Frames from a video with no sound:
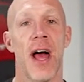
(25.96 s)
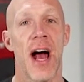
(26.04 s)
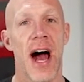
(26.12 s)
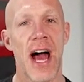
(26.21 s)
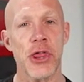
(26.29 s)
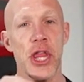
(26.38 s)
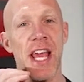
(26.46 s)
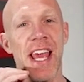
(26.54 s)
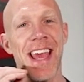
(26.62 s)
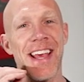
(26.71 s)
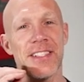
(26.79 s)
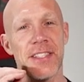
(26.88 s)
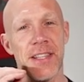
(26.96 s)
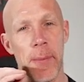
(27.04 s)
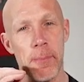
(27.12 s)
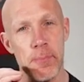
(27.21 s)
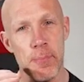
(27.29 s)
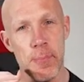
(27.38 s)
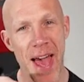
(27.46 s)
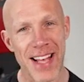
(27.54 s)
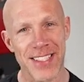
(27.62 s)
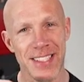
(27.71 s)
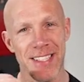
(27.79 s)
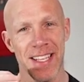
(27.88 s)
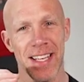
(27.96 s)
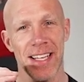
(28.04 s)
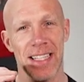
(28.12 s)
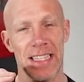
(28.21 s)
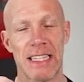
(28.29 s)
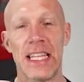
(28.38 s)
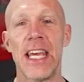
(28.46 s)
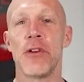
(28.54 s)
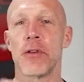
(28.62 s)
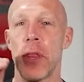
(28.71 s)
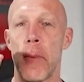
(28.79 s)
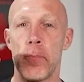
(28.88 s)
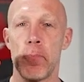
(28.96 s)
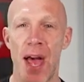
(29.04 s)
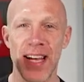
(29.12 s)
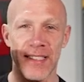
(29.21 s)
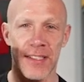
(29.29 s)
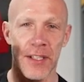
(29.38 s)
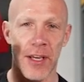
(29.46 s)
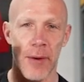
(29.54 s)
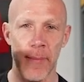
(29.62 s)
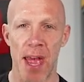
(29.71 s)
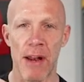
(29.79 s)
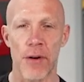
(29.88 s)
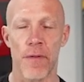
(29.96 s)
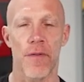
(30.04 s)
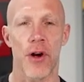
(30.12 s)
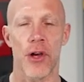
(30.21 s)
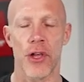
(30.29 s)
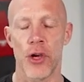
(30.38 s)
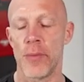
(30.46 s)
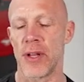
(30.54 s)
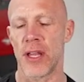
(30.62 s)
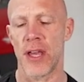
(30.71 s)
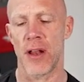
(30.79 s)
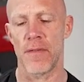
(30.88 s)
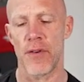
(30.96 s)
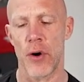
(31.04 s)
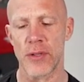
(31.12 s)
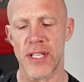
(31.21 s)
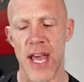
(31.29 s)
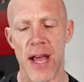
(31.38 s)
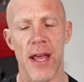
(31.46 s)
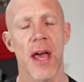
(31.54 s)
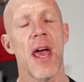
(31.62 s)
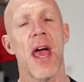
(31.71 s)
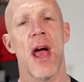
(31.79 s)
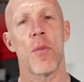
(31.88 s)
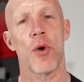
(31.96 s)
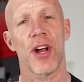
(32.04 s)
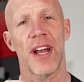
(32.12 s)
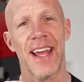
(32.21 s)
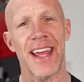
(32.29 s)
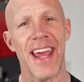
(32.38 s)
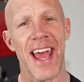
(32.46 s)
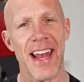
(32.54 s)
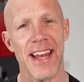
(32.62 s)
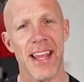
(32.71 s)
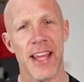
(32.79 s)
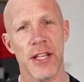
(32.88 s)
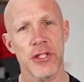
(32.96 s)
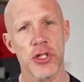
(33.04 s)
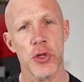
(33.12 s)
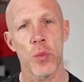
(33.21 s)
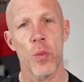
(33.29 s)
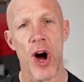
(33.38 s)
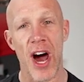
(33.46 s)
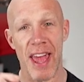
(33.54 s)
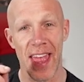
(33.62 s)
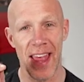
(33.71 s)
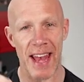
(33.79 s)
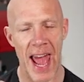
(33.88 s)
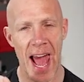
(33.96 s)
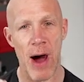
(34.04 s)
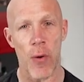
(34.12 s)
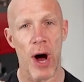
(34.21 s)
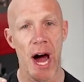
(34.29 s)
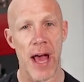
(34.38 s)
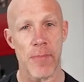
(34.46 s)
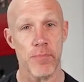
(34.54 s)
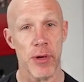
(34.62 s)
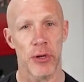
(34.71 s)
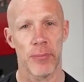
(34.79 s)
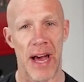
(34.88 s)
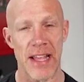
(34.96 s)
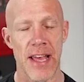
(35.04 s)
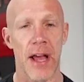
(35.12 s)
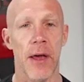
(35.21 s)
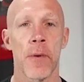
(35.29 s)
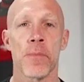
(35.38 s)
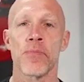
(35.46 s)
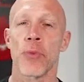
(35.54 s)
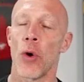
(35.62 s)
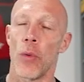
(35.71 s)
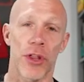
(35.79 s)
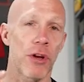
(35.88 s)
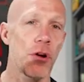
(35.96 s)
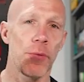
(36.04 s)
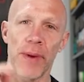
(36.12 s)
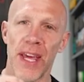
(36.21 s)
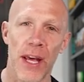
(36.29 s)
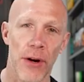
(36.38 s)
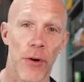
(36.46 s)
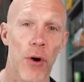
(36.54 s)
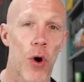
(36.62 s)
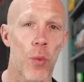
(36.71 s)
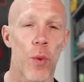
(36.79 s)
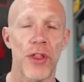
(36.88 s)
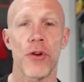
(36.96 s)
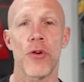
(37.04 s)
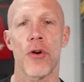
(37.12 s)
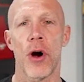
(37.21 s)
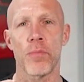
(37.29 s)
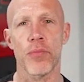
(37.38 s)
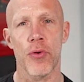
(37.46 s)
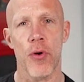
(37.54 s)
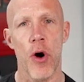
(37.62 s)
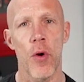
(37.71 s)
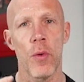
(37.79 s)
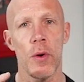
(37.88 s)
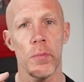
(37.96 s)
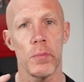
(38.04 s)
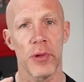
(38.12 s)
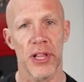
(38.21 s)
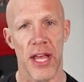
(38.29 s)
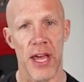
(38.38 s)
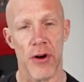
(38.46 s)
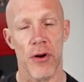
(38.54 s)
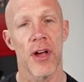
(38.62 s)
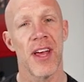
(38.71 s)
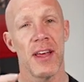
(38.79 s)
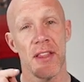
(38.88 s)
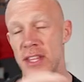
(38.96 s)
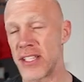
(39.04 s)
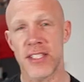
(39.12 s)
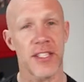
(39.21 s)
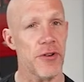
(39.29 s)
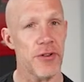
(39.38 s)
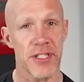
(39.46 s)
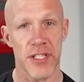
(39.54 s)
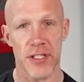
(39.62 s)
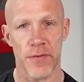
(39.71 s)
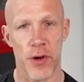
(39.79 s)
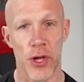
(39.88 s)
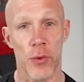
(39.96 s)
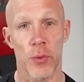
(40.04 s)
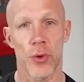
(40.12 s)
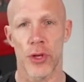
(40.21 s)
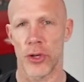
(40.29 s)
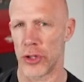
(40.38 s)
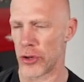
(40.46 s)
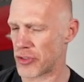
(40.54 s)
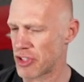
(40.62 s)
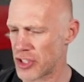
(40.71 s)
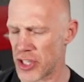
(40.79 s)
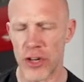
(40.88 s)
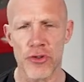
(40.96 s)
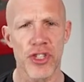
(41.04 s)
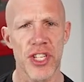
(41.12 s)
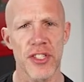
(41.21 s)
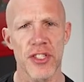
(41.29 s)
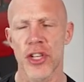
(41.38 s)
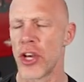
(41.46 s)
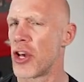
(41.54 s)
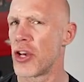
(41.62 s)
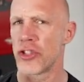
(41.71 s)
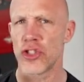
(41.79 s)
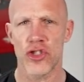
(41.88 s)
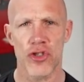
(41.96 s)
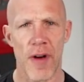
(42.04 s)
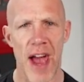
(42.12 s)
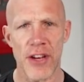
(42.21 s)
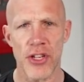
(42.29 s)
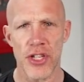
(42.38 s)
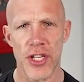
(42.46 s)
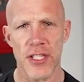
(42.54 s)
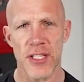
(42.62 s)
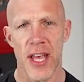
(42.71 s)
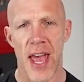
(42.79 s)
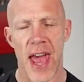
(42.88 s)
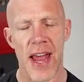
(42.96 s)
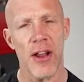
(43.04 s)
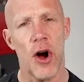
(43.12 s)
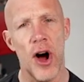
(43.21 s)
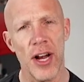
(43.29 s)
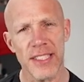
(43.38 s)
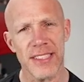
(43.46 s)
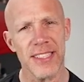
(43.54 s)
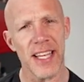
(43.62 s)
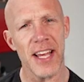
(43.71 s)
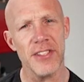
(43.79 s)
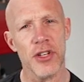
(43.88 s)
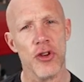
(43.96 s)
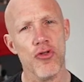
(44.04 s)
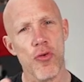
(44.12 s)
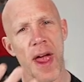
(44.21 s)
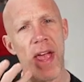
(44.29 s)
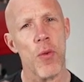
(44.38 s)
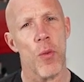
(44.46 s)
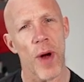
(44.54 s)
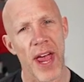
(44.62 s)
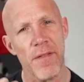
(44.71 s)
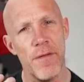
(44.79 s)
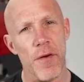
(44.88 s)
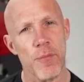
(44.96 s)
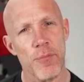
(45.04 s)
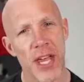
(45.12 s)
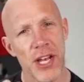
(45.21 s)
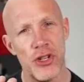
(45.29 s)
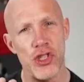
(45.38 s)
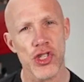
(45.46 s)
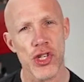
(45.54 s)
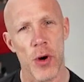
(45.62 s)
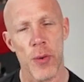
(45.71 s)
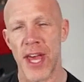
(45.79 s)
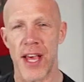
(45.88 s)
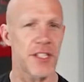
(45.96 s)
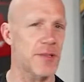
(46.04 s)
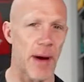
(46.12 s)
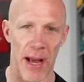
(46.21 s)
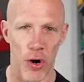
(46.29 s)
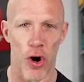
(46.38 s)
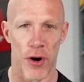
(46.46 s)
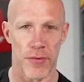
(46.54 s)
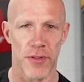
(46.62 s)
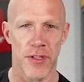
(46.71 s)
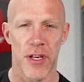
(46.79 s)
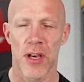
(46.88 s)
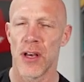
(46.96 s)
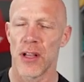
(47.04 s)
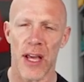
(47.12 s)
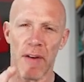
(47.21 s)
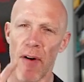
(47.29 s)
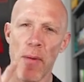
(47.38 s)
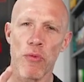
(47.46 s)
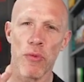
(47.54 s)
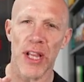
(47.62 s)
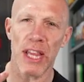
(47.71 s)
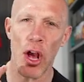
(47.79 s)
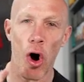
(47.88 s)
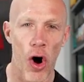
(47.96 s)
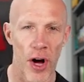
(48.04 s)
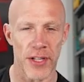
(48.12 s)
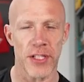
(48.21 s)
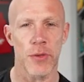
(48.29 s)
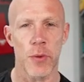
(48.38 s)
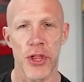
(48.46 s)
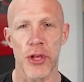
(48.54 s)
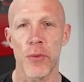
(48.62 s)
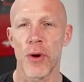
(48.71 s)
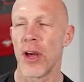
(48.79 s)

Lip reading: I think he is the best leader, the best commander for a human Kinfolk deck. And we're going to get into why and how I built my deck. Whether you're a beginner or whether you're a pro player, this series is for you. You'll learn synergies, strategies, and honestly, it's a great way for me to showcase my cards. Like, if I'm really honest with you,